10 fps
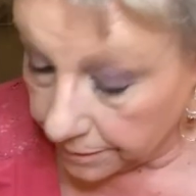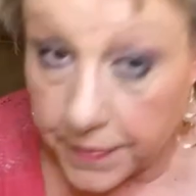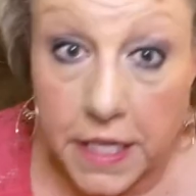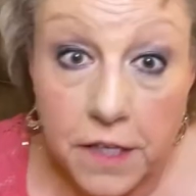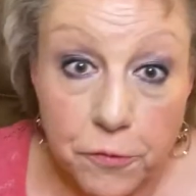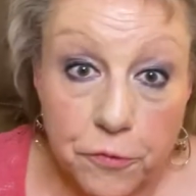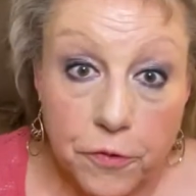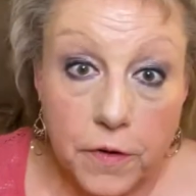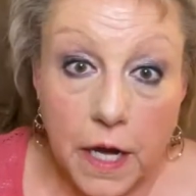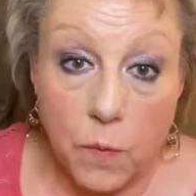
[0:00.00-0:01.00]
if
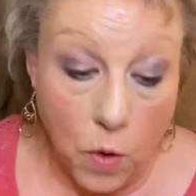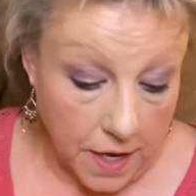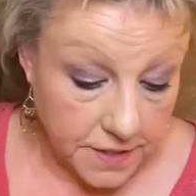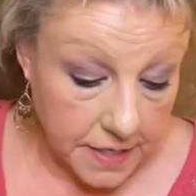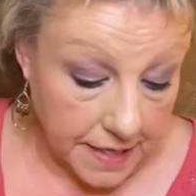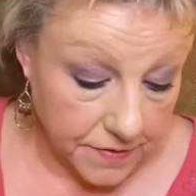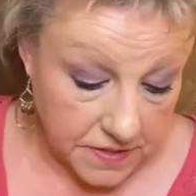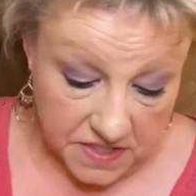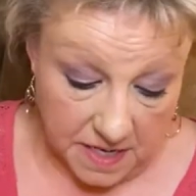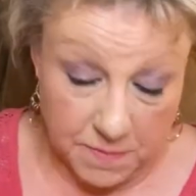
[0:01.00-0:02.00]
I want at this
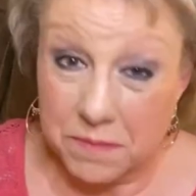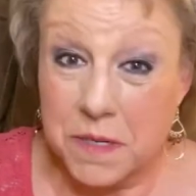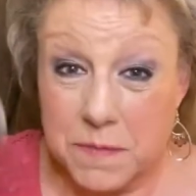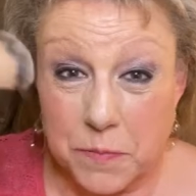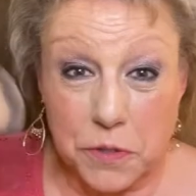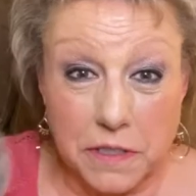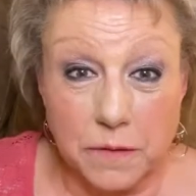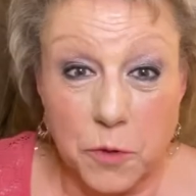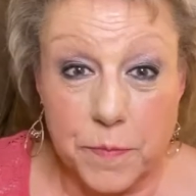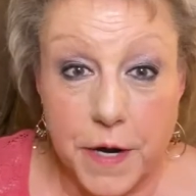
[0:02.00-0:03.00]
time, sometimes I put a little
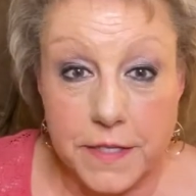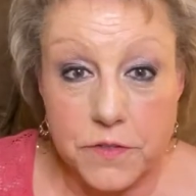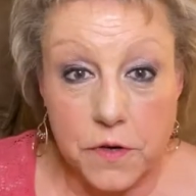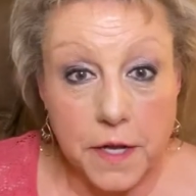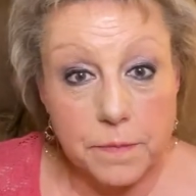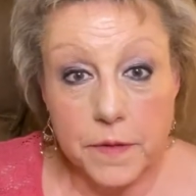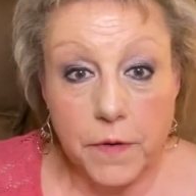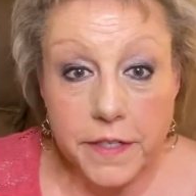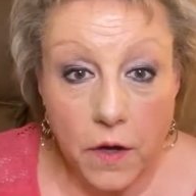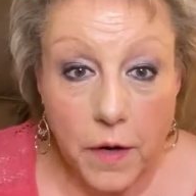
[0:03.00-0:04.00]
more bronzer on, but
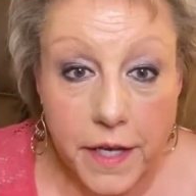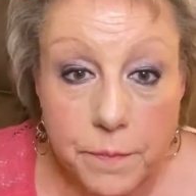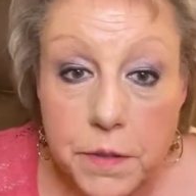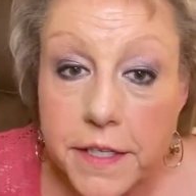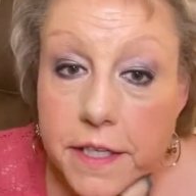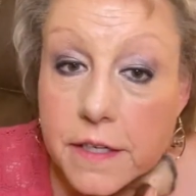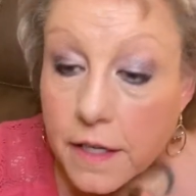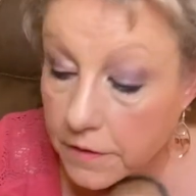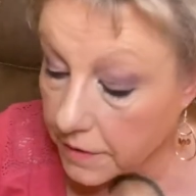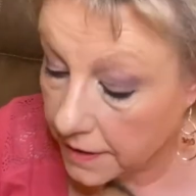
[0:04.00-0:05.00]
right now I got plenty of
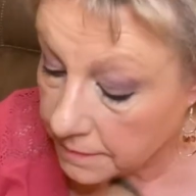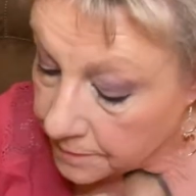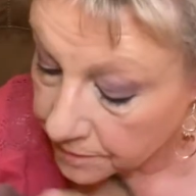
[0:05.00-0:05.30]
color on.